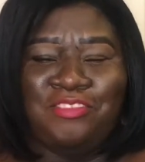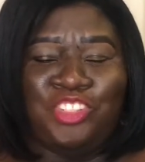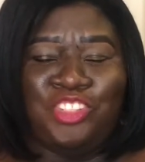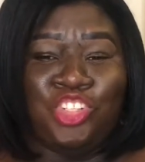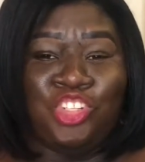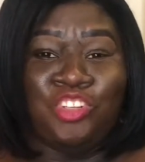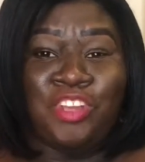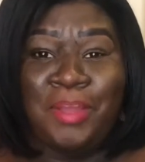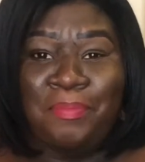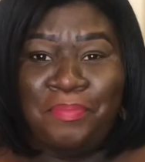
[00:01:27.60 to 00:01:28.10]

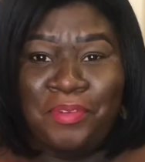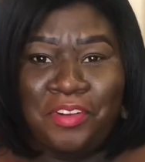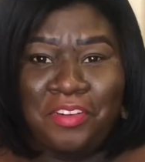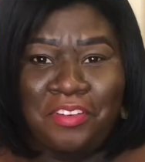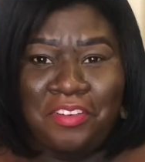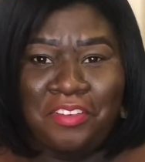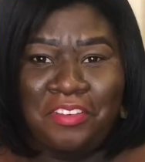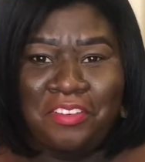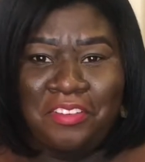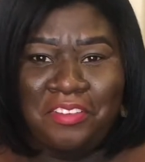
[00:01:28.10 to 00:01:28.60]

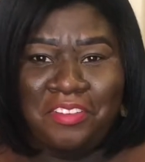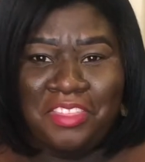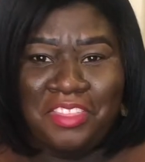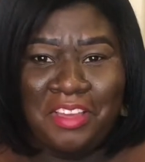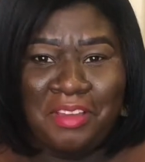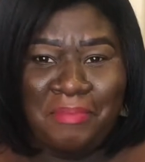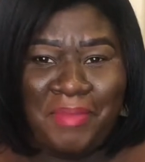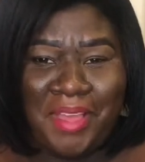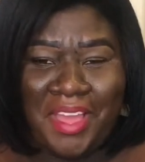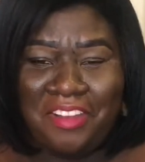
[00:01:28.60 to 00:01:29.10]
triple
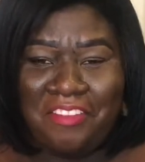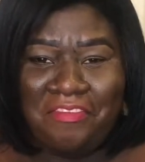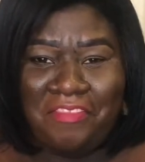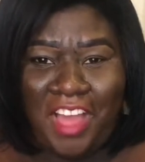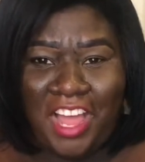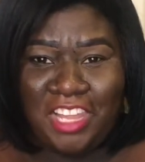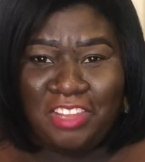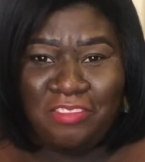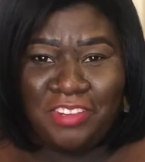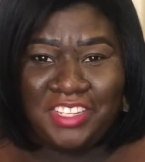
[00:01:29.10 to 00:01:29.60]
the amount of
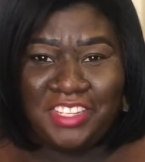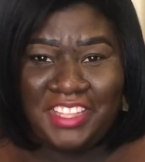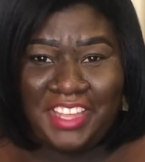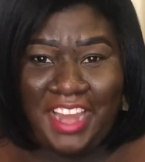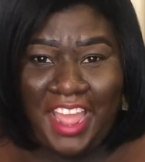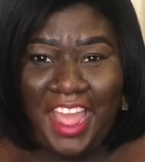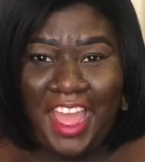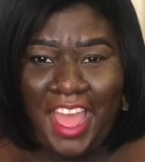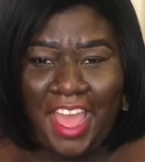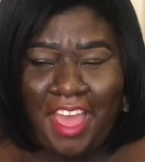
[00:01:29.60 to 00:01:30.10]
followers
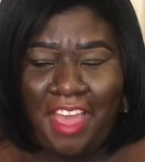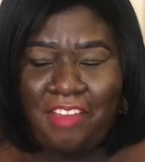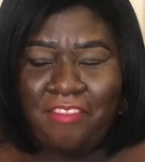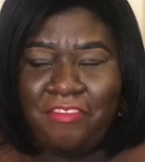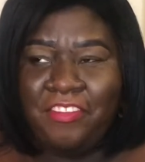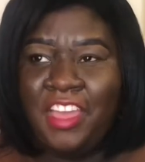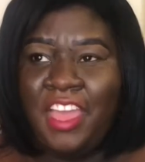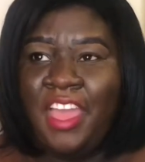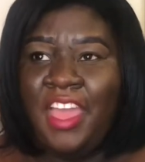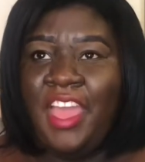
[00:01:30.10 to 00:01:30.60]
that I
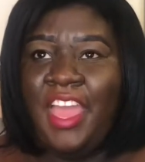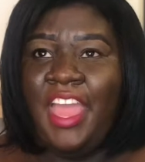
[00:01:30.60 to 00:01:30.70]
have.